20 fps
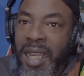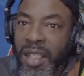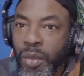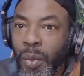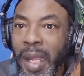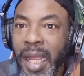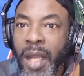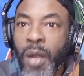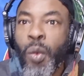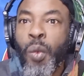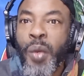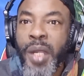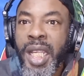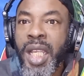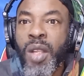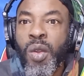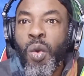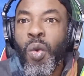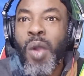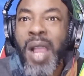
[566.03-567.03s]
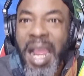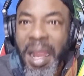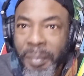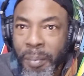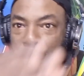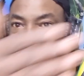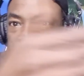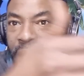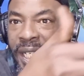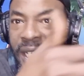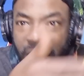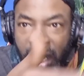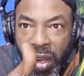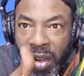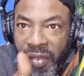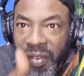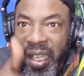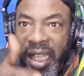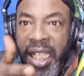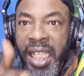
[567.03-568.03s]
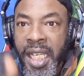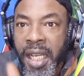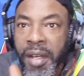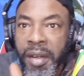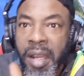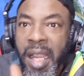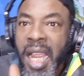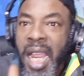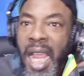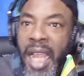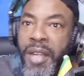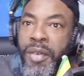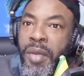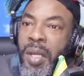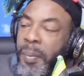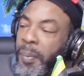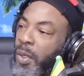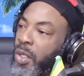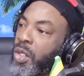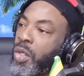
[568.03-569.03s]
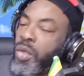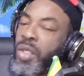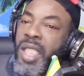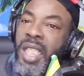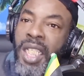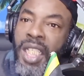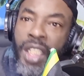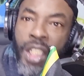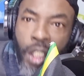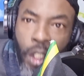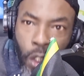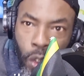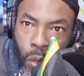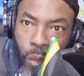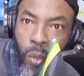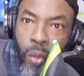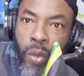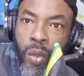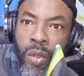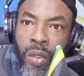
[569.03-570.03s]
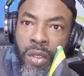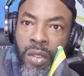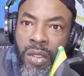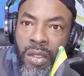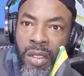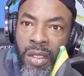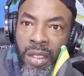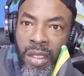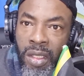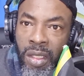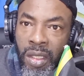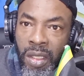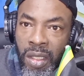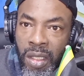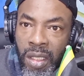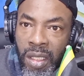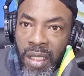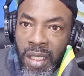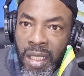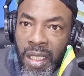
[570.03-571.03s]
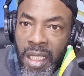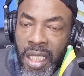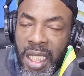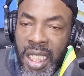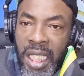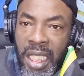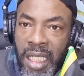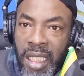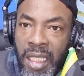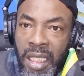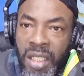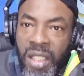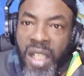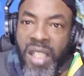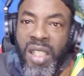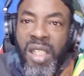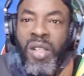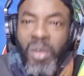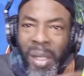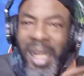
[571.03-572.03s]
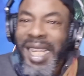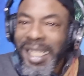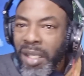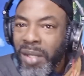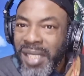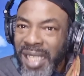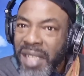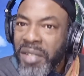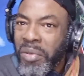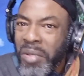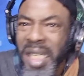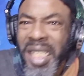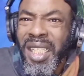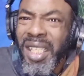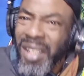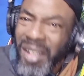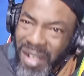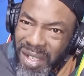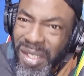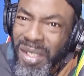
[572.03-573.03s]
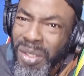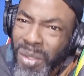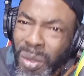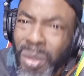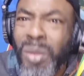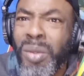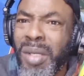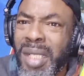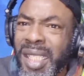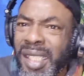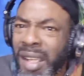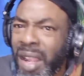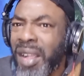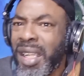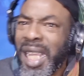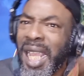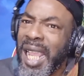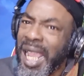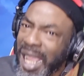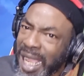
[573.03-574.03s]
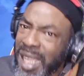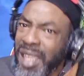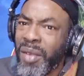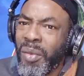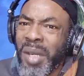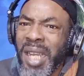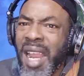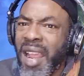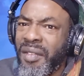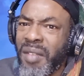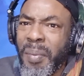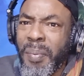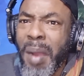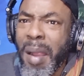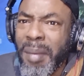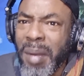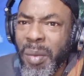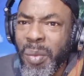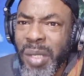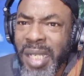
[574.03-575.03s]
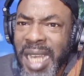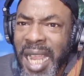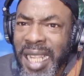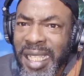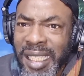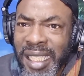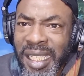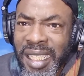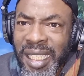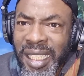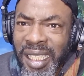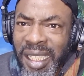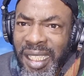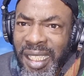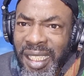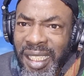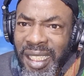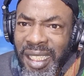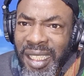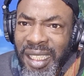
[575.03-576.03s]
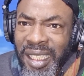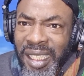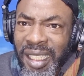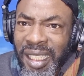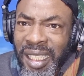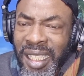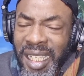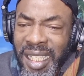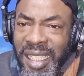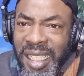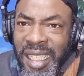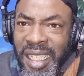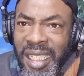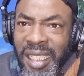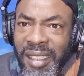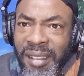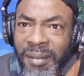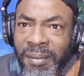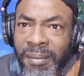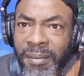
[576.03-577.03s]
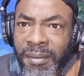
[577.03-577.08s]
As well, we who are breeding over here and reproducing you. See? Just look at us as ridiculous too. It's okay. We don't have no problem with that. You see?